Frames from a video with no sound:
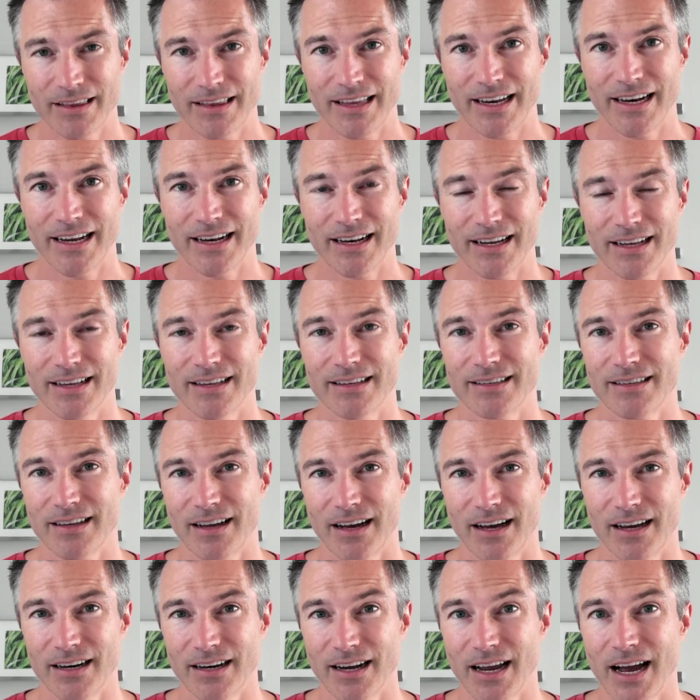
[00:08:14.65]
than it is
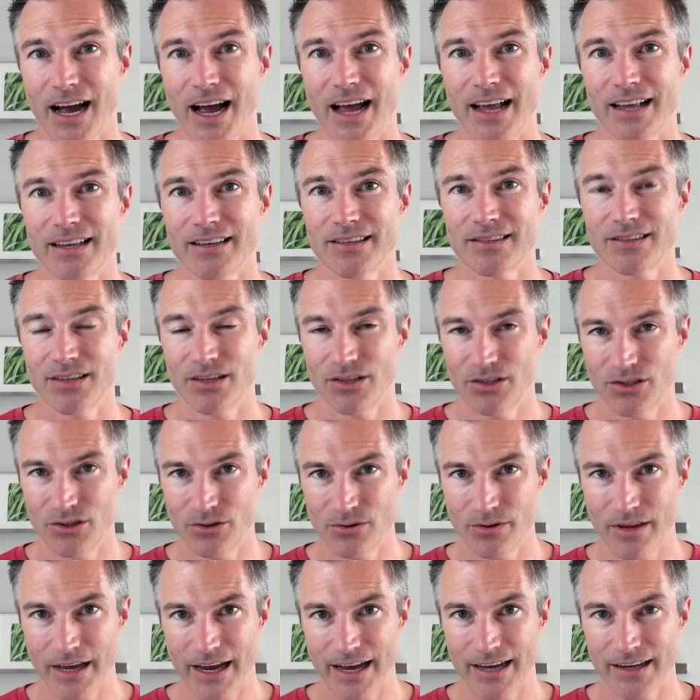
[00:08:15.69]
on guys to
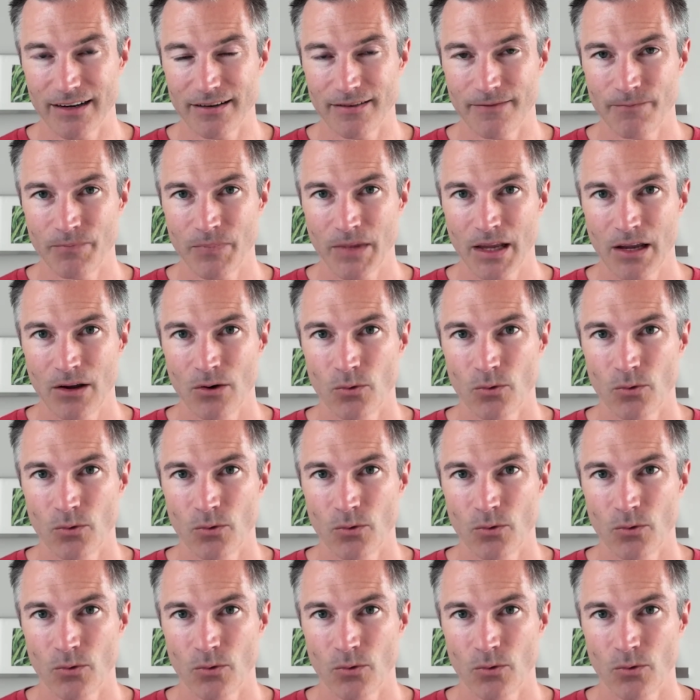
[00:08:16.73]
do that.